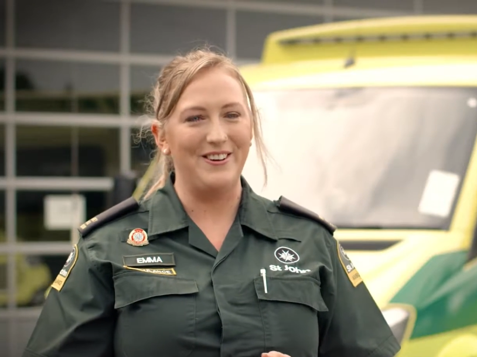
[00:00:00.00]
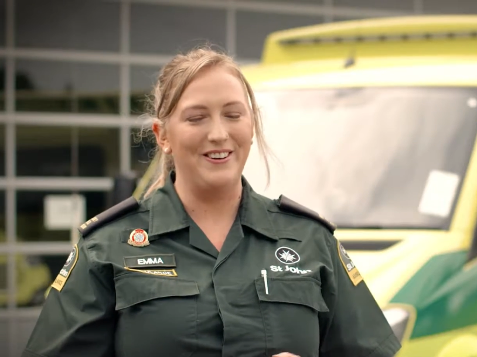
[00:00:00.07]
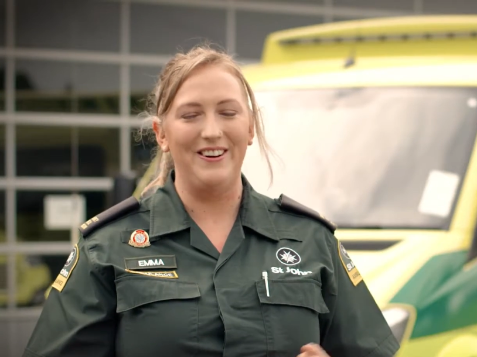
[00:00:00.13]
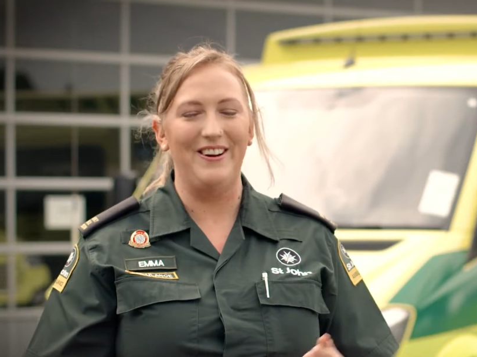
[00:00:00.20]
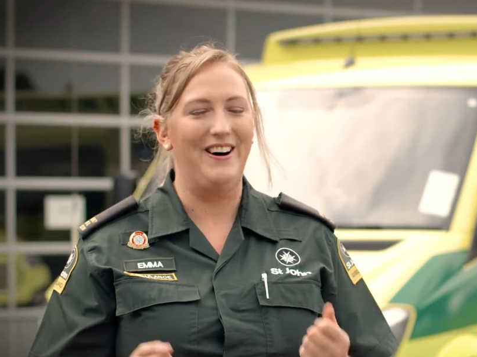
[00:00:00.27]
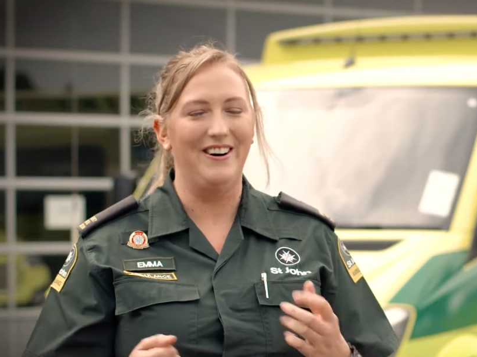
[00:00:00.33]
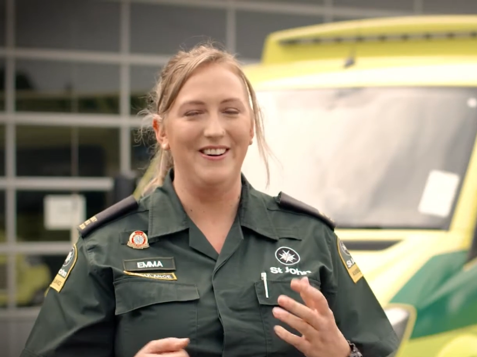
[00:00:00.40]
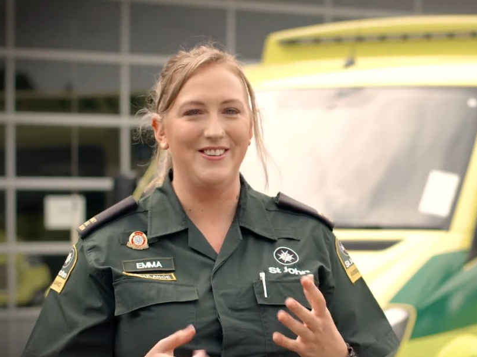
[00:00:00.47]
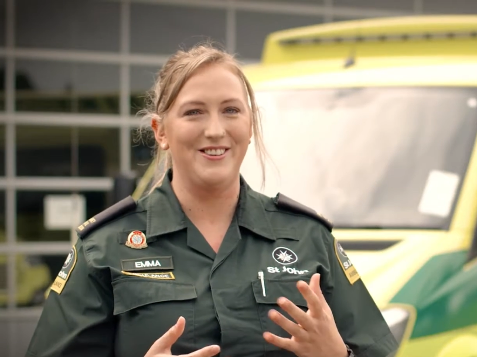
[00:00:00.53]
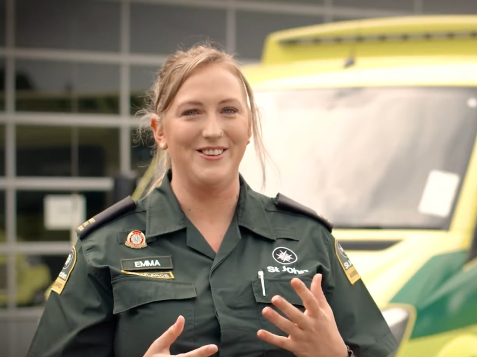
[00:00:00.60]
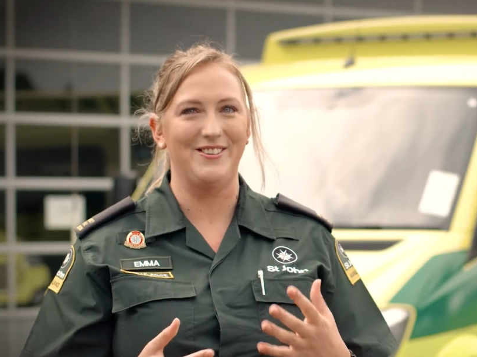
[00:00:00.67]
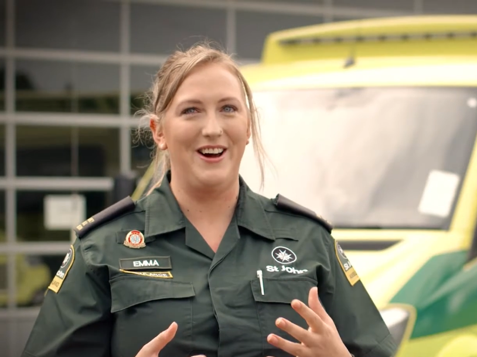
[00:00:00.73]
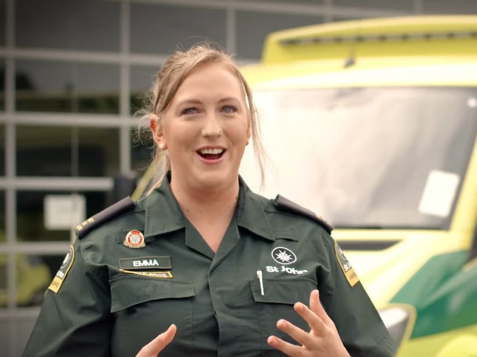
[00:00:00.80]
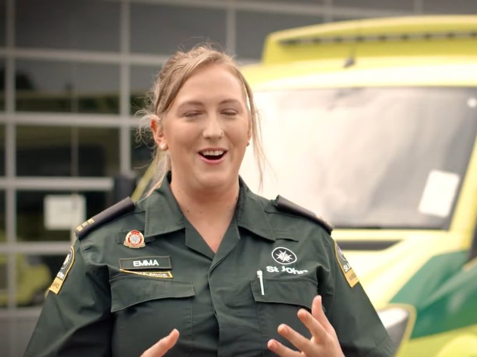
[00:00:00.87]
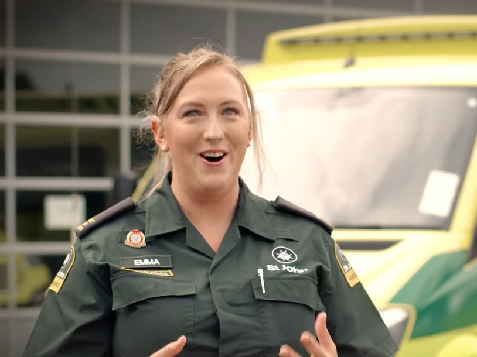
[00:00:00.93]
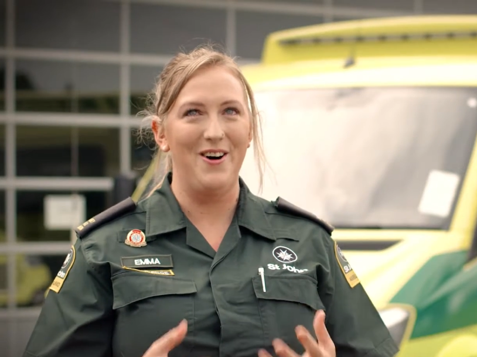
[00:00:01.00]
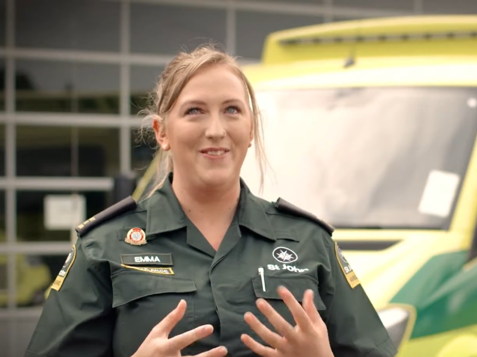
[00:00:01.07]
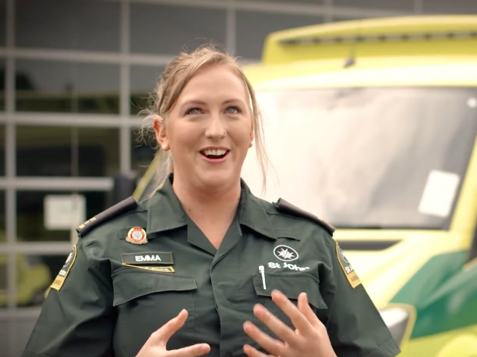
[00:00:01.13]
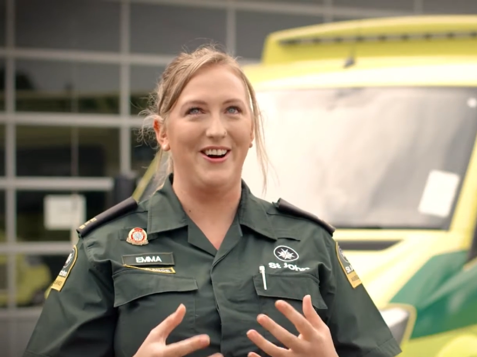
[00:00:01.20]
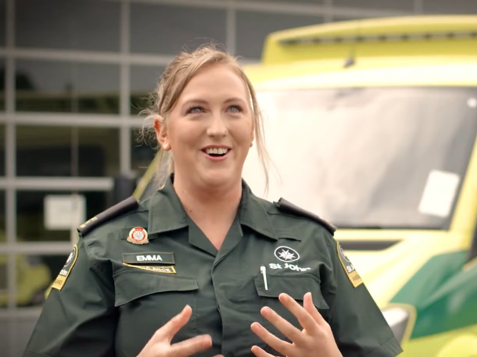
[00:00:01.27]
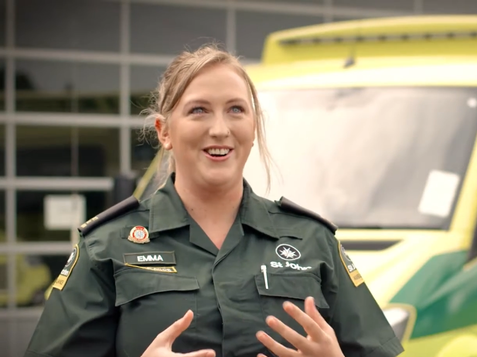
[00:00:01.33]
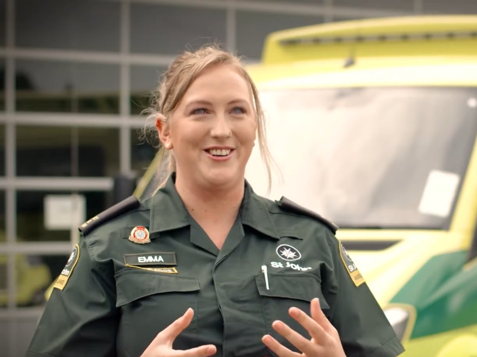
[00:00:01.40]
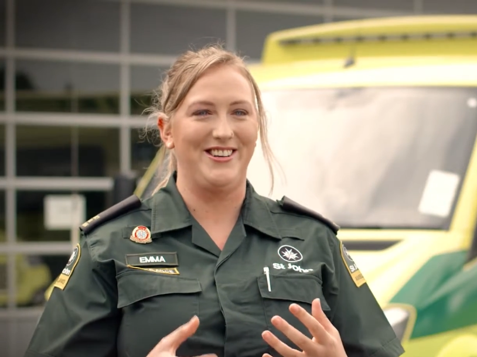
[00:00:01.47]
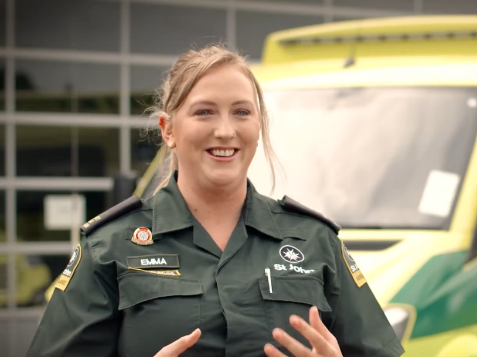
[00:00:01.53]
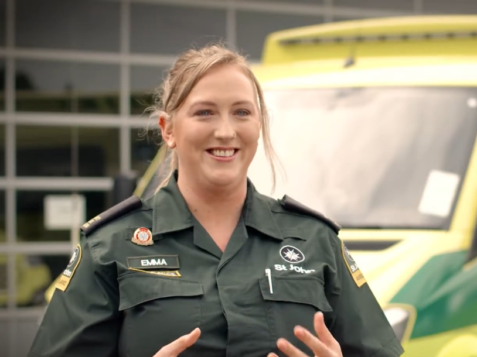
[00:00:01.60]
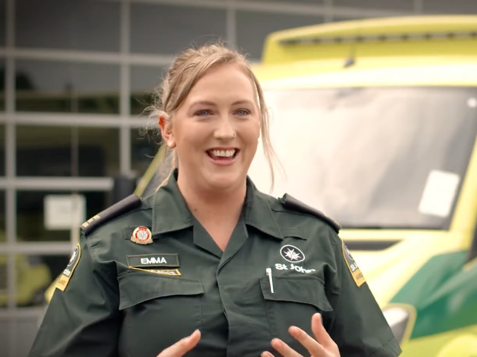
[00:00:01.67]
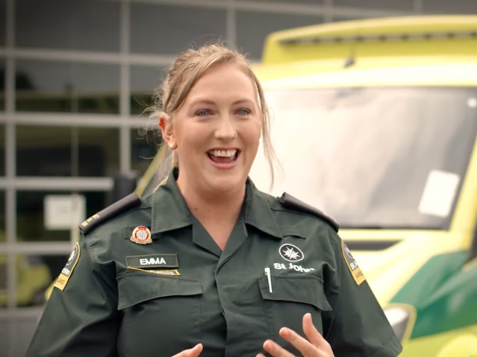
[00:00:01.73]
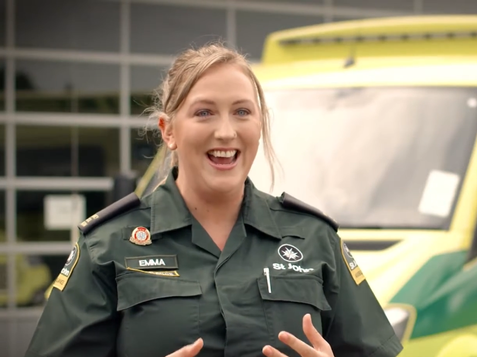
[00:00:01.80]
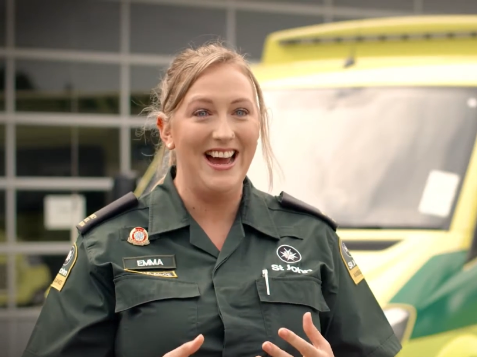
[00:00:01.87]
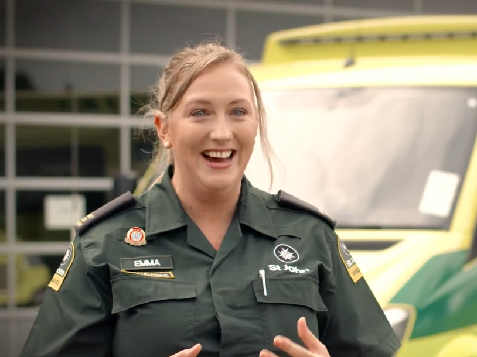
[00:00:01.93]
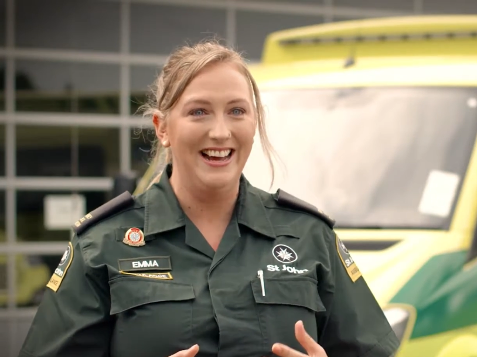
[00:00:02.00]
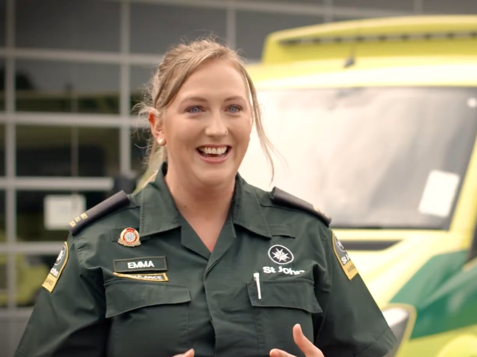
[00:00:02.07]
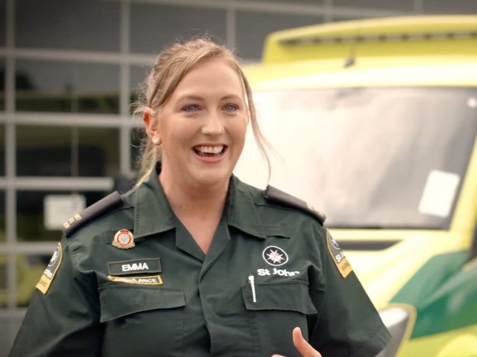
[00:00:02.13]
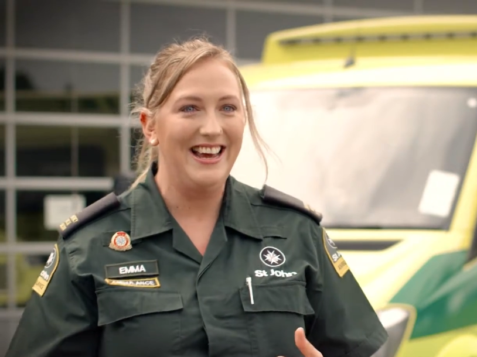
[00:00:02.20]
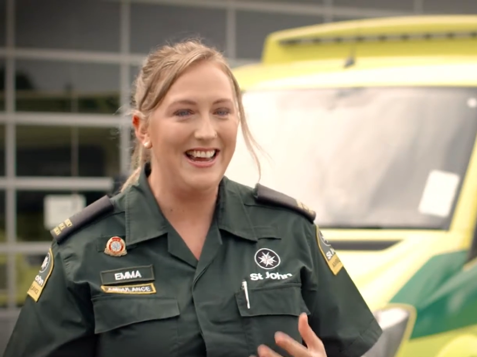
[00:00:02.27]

I was just like, oh my gosh, he's here.